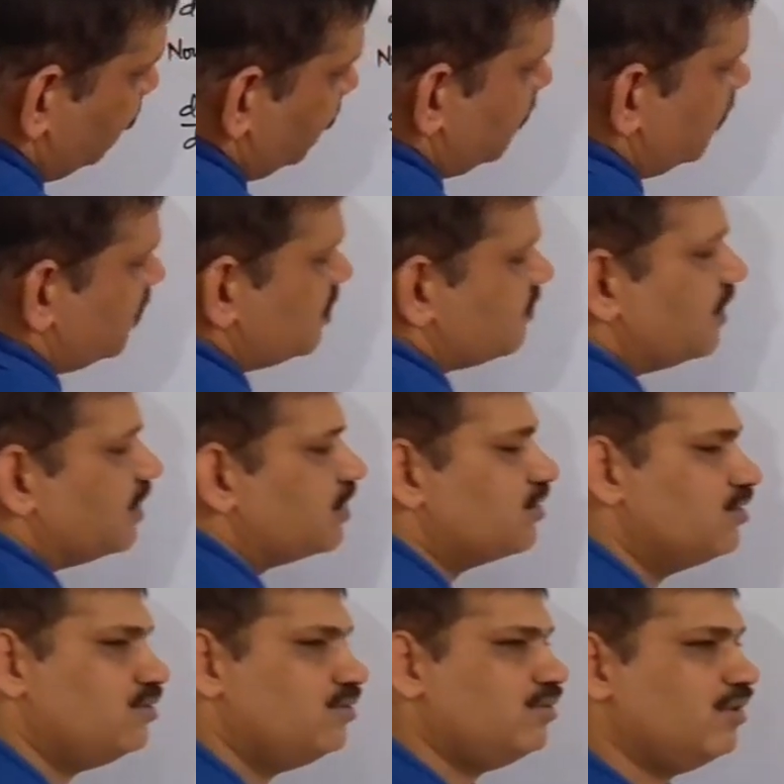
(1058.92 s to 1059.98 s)
with respect
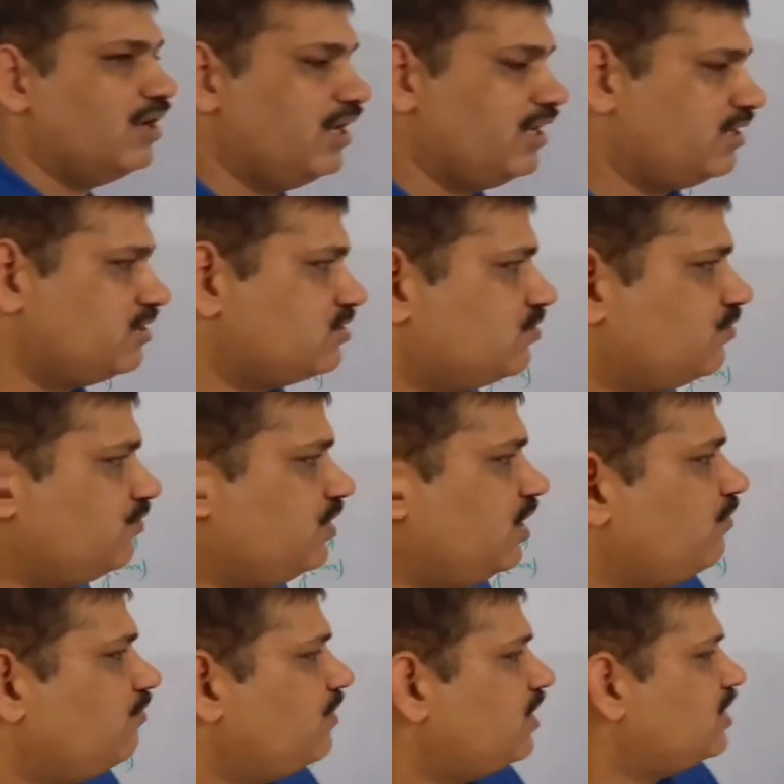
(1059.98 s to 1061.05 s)
to x. So we
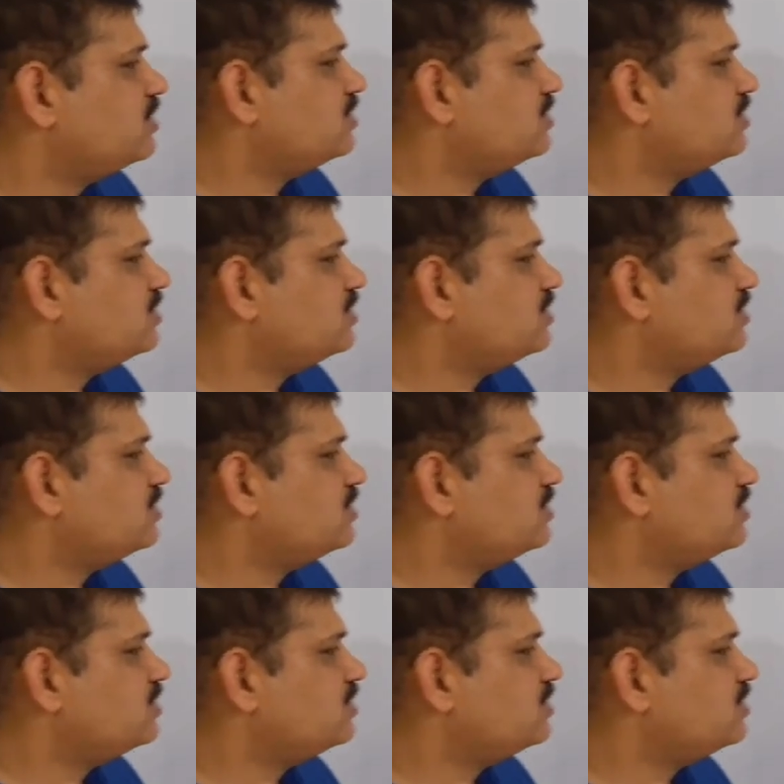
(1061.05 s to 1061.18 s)
have made